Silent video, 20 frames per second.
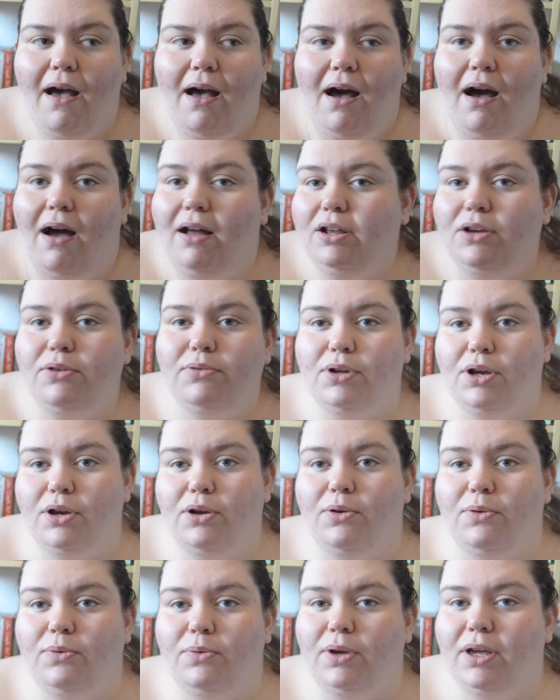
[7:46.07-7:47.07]
I don't
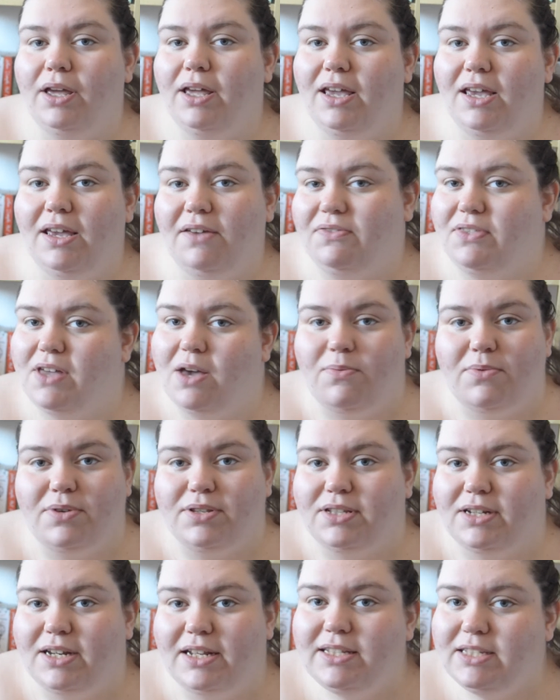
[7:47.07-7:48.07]
know if that was
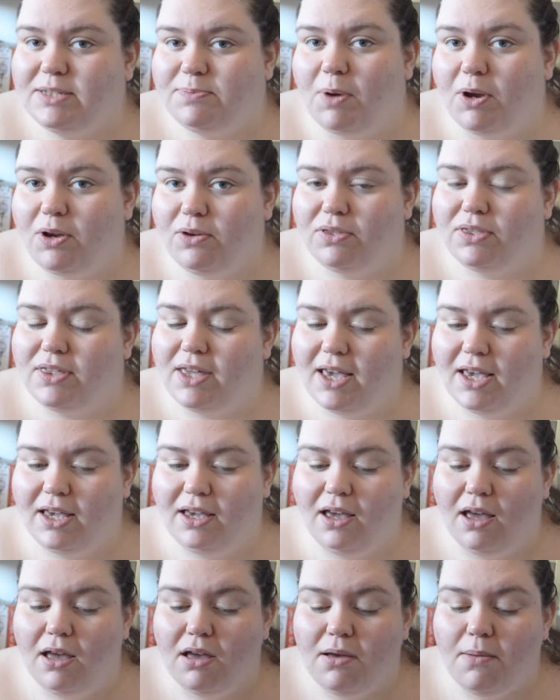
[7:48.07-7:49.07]
an inspo
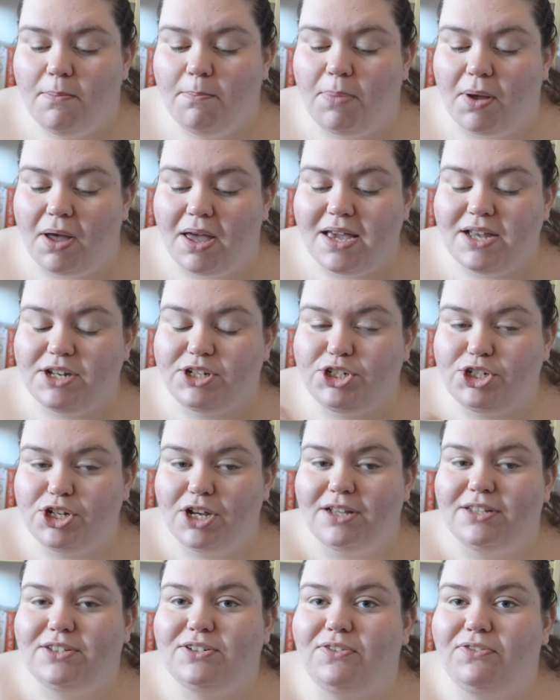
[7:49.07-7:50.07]
thing, but it
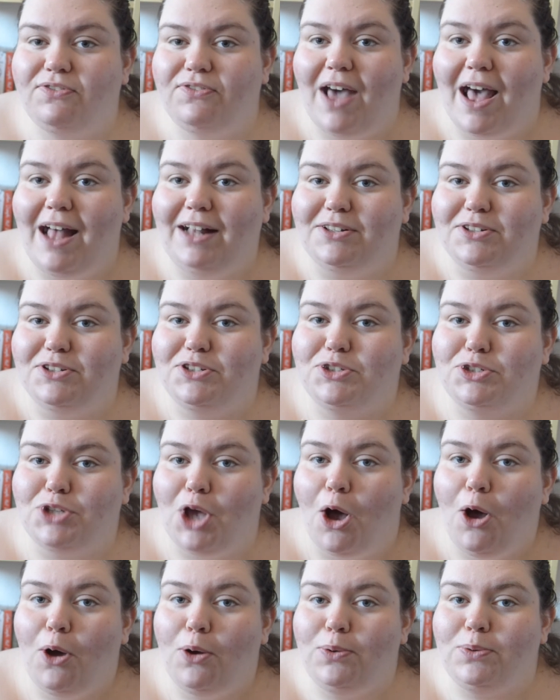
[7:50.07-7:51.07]
just felt
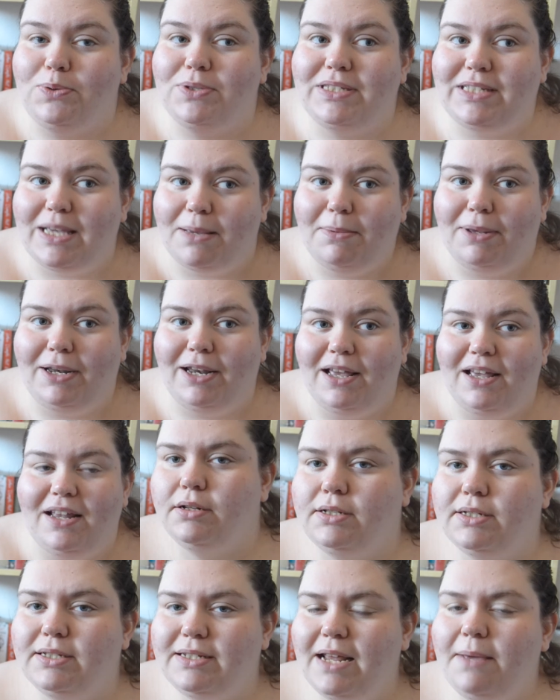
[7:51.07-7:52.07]
so similar.
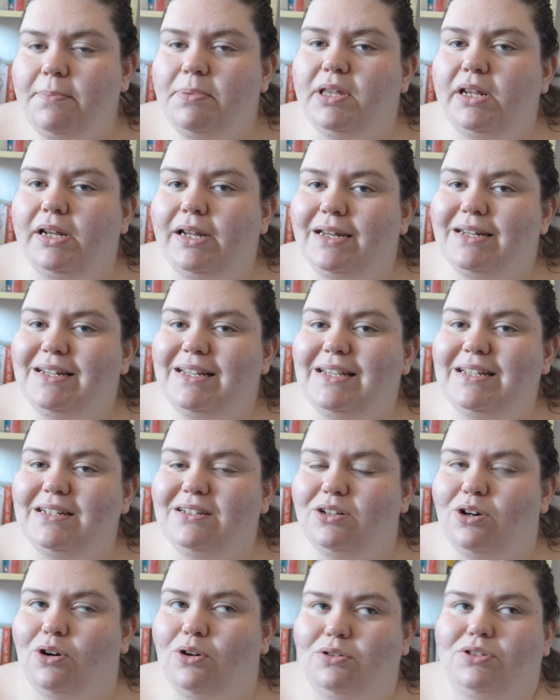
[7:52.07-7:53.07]
Does Nebula need
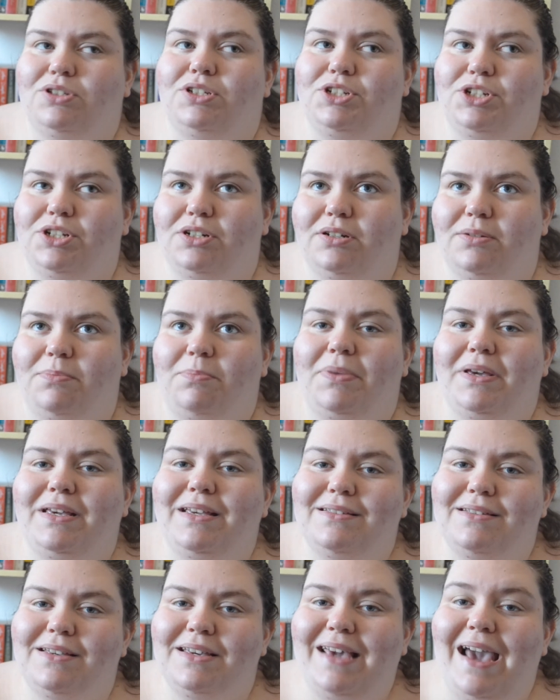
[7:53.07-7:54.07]
oxygen?
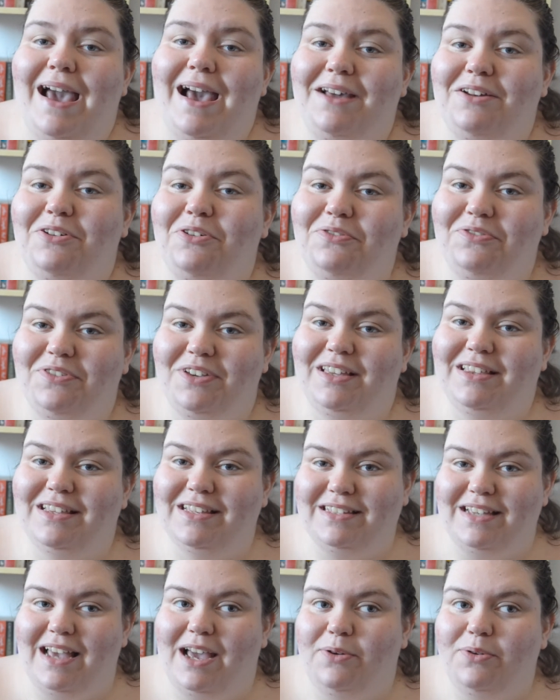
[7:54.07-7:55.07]
Because I cannot figure
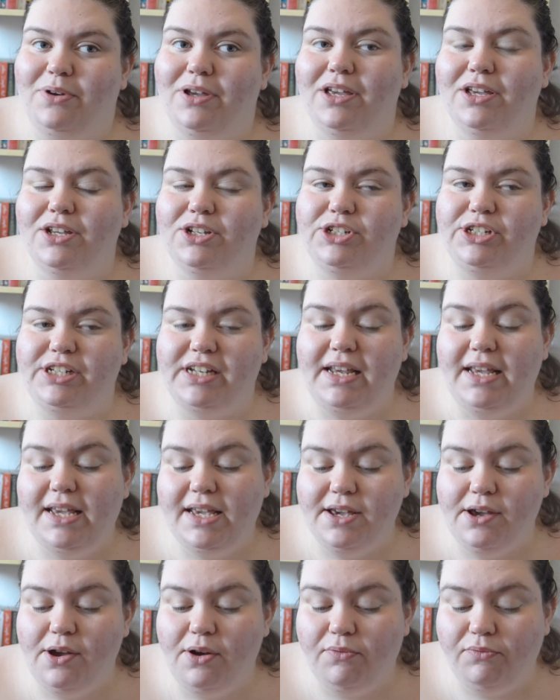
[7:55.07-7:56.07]
this out.
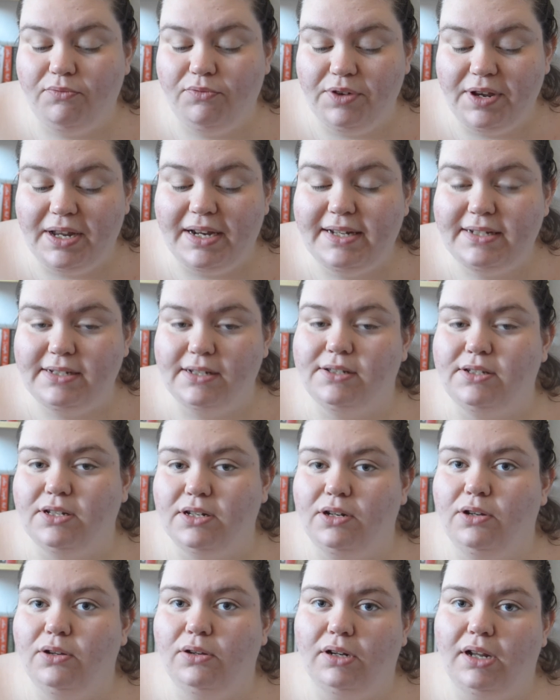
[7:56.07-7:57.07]
She really
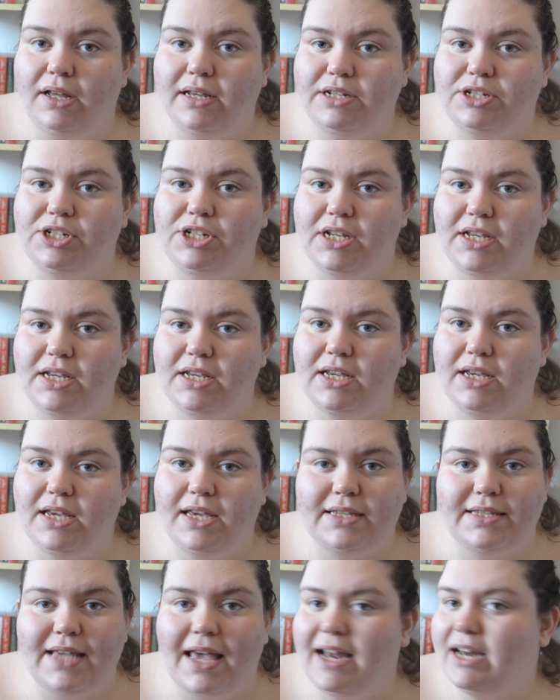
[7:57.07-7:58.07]
doesn't look like she
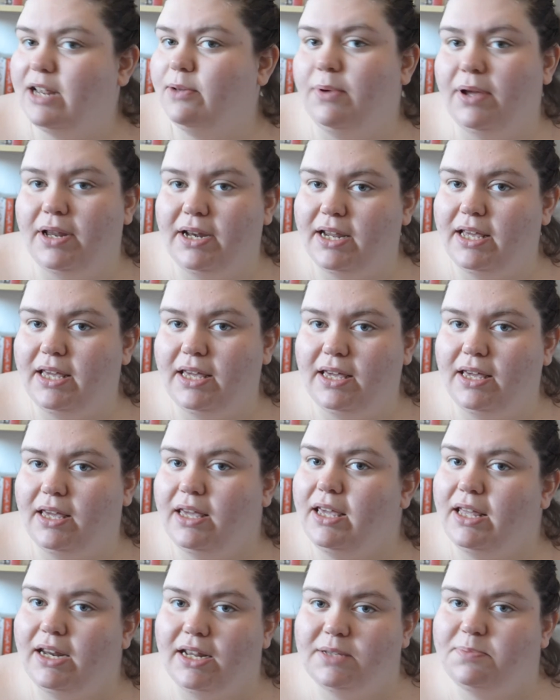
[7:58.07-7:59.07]
is anywhere near
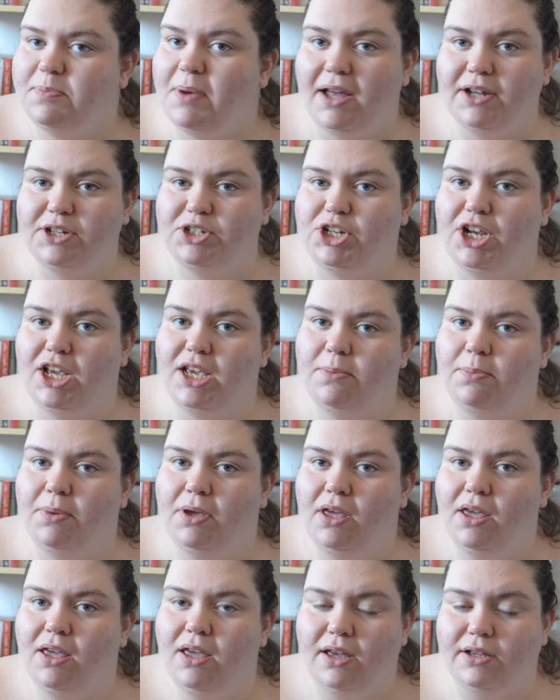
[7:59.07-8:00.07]
in as bad shape
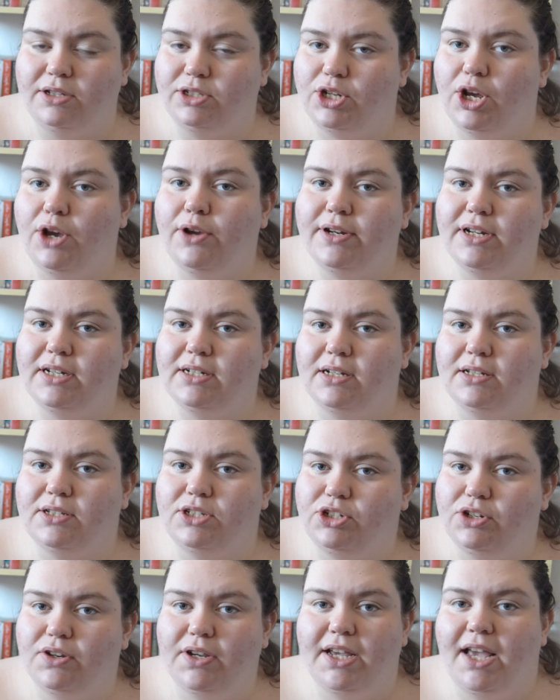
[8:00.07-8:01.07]
as Tony does
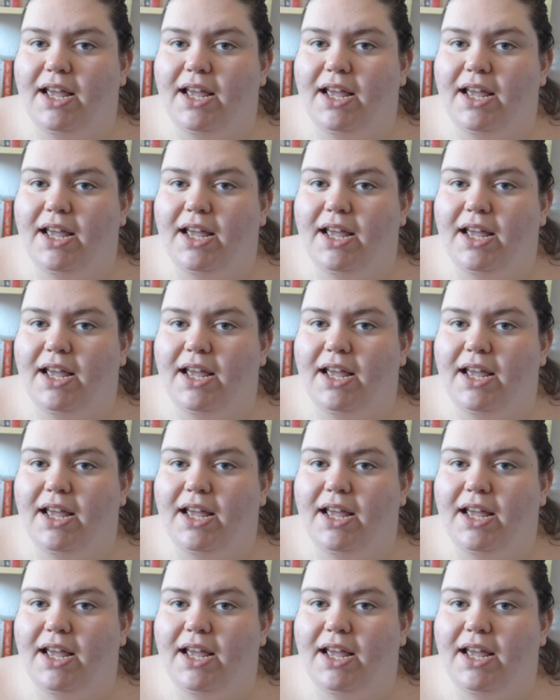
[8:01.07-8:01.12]
during